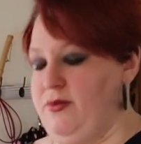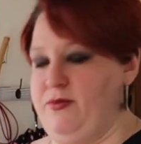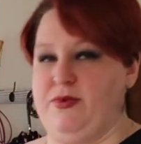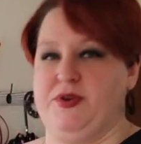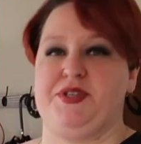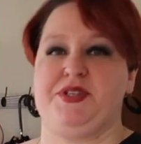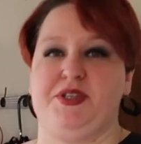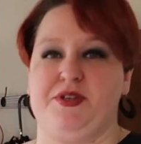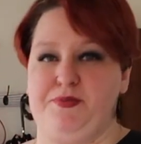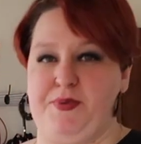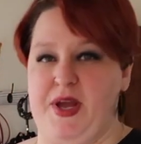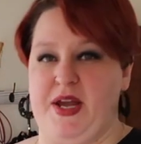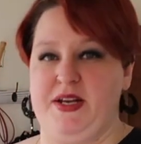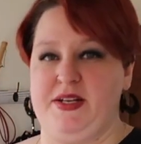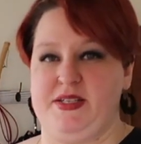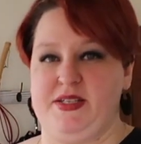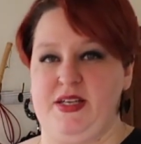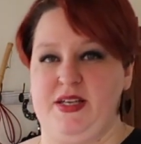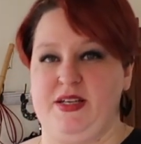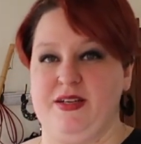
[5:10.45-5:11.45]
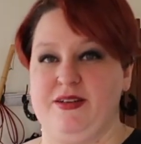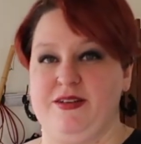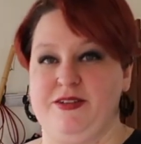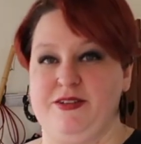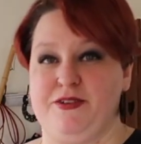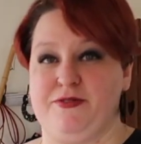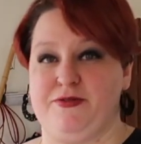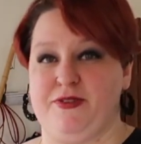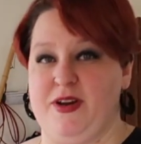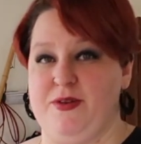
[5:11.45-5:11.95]
We're still painting
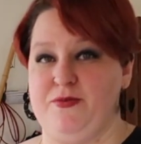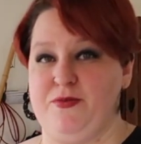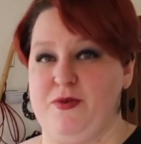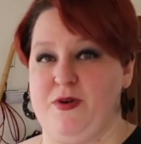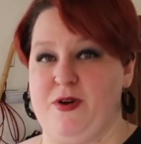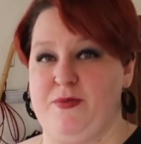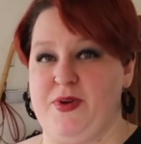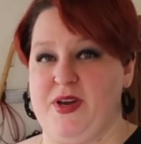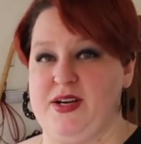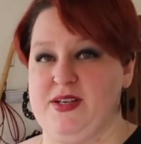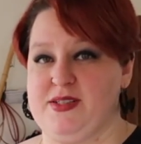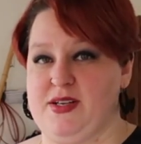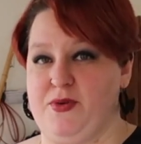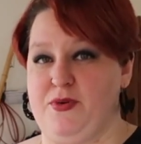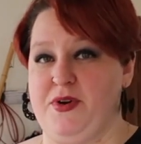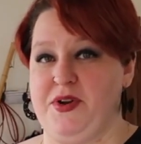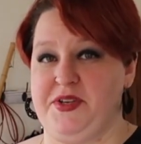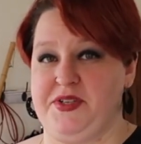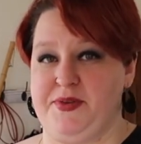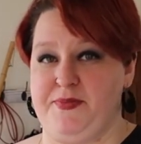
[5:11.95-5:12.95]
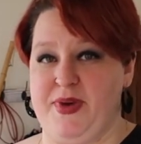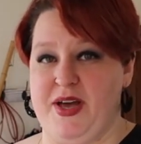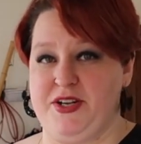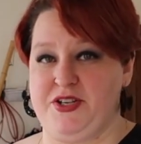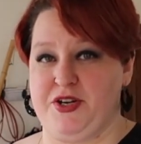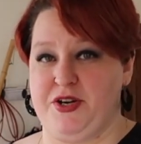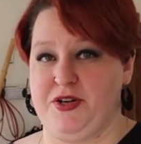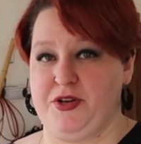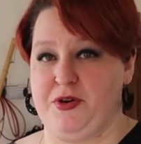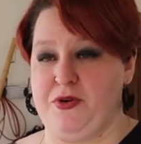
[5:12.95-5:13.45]
the frame for it because I want it to
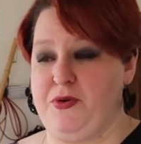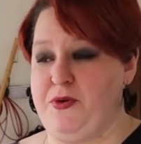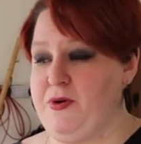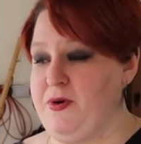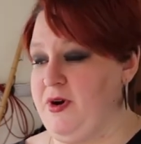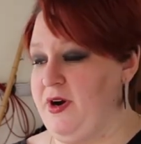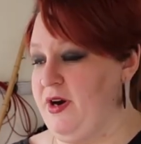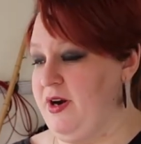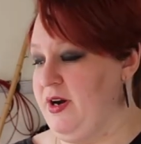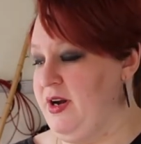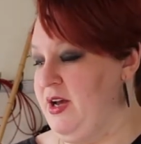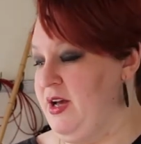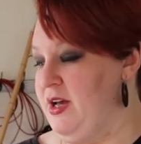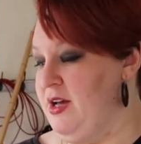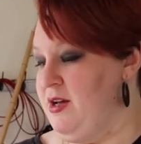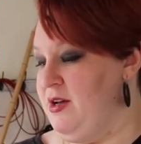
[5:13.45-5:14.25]
match our decor,